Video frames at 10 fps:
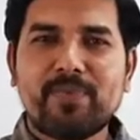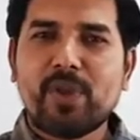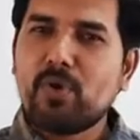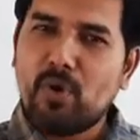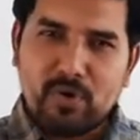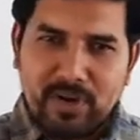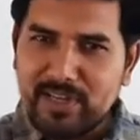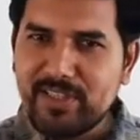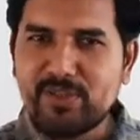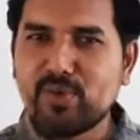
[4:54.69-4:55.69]
not
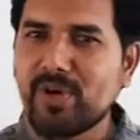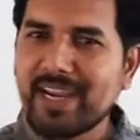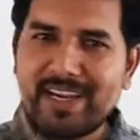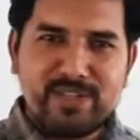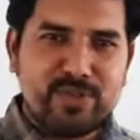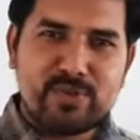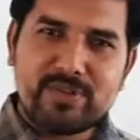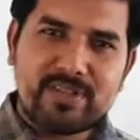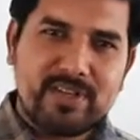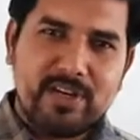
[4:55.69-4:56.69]
only the sugarcane
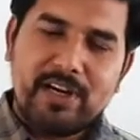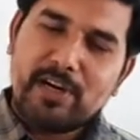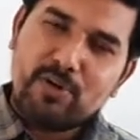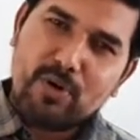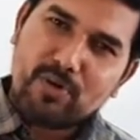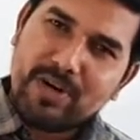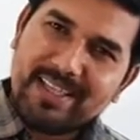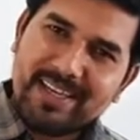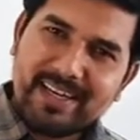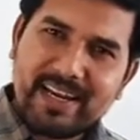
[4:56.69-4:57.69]
juice, not only
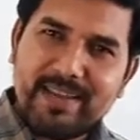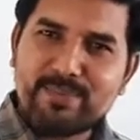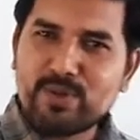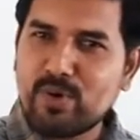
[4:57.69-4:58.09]
the grapes,